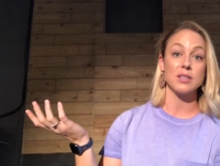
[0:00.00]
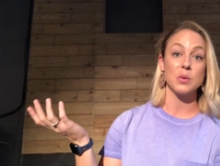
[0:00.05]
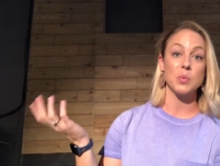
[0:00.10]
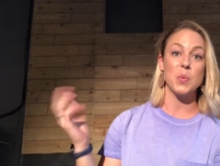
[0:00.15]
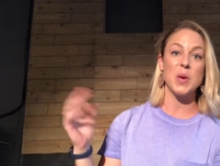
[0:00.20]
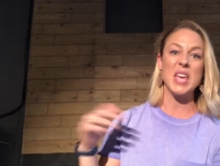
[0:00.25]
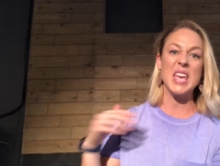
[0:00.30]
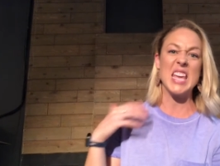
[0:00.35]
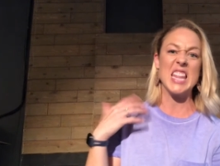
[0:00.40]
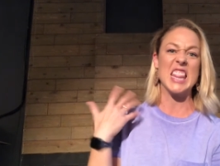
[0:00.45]

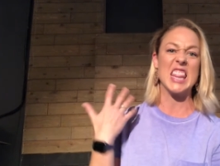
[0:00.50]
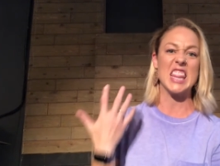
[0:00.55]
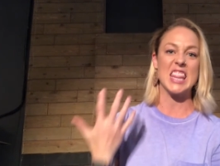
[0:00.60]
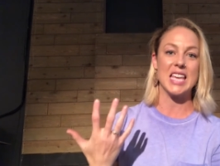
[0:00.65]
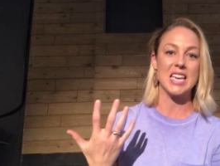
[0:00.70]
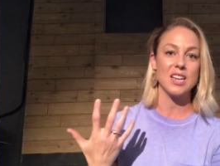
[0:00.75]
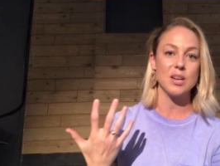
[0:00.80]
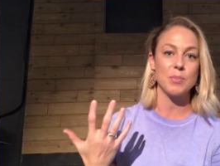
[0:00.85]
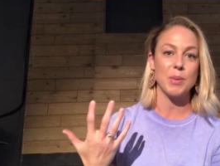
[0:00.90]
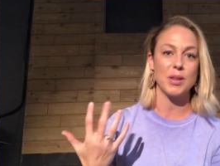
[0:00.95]
We can
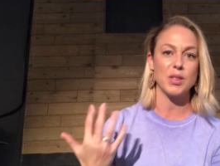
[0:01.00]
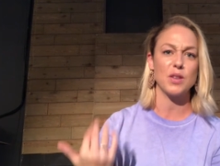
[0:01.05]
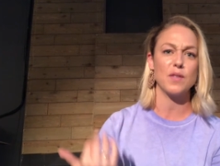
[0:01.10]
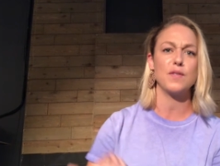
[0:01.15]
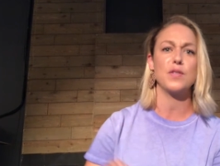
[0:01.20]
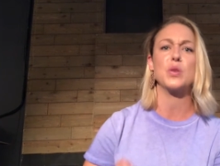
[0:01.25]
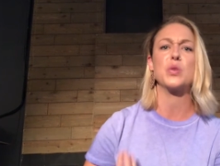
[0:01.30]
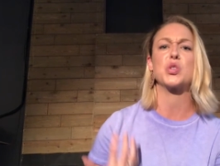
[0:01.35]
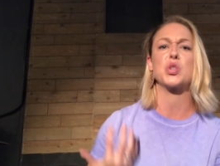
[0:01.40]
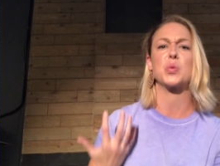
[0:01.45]
think about the
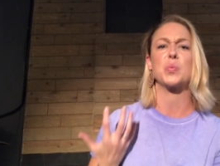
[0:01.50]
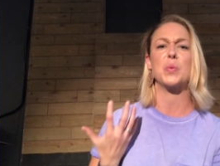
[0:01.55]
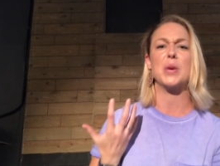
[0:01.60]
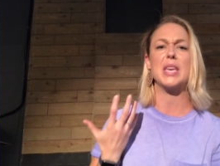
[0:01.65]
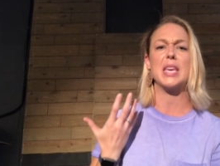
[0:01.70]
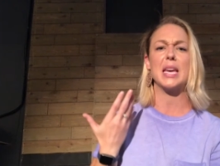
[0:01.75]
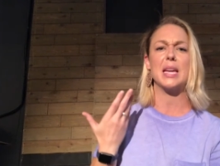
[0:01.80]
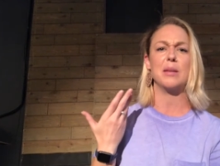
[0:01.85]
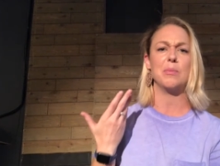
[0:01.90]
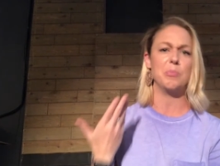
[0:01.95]
future. We
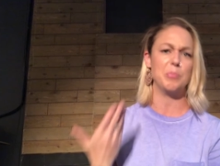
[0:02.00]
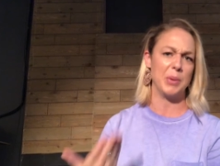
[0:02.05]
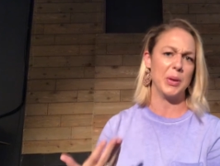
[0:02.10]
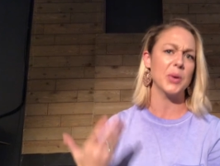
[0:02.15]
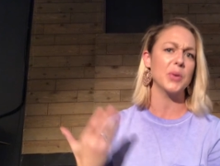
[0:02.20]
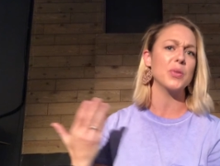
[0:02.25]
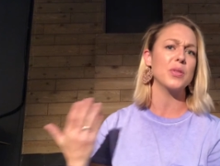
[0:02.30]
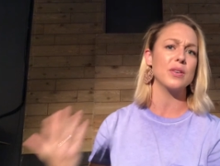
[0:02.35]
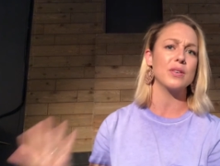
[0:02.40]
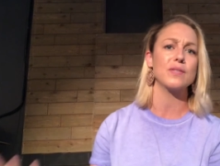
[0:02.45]
can
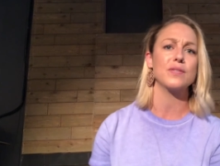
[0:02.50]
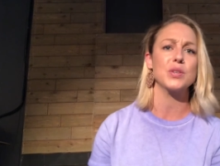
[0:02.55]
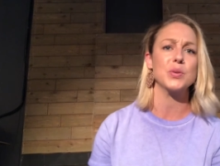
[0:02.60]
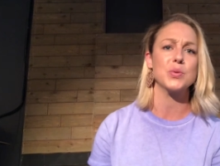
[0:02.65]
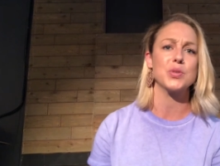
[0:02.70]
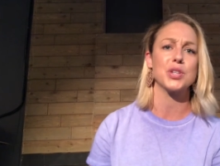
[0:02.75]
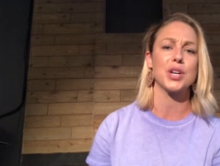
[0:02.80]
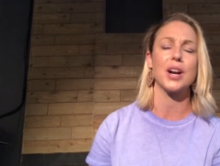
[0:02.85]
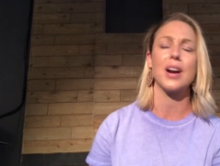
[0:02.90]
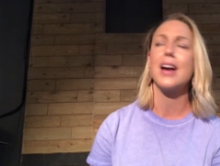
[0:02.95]
build the
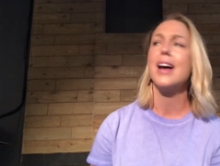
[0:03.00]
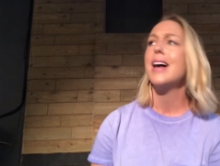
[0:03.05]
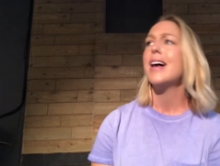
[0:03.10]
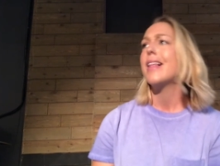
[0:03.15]
future.